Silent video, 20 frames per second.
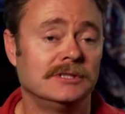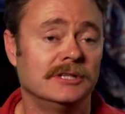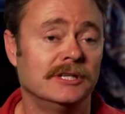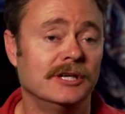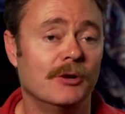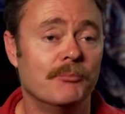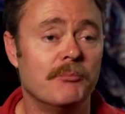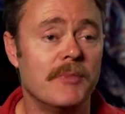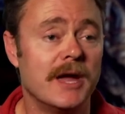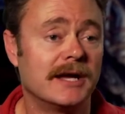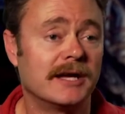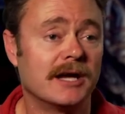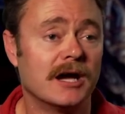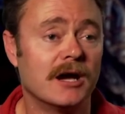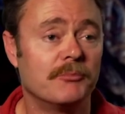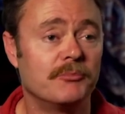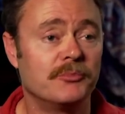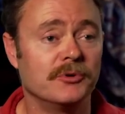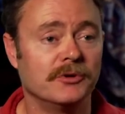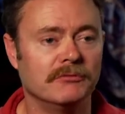
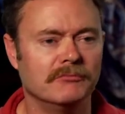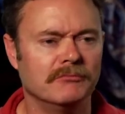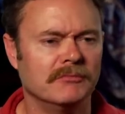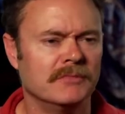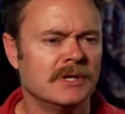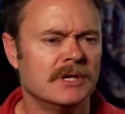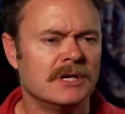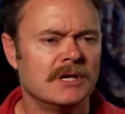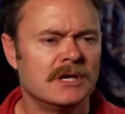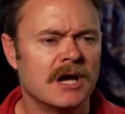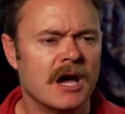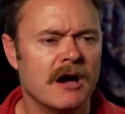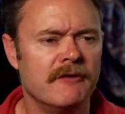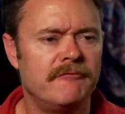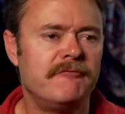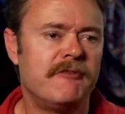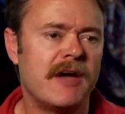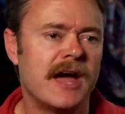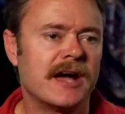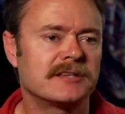makeup and
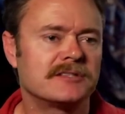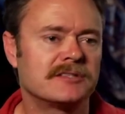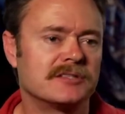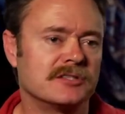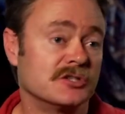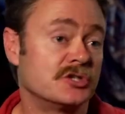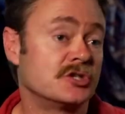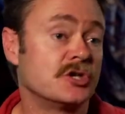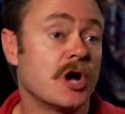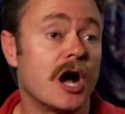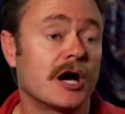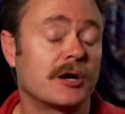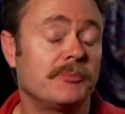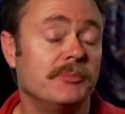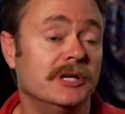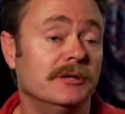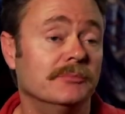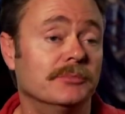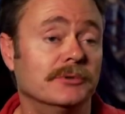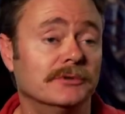effects to shock
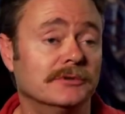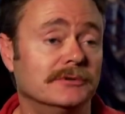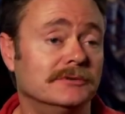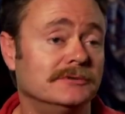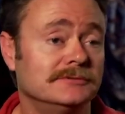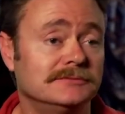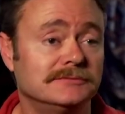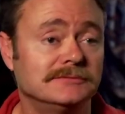people.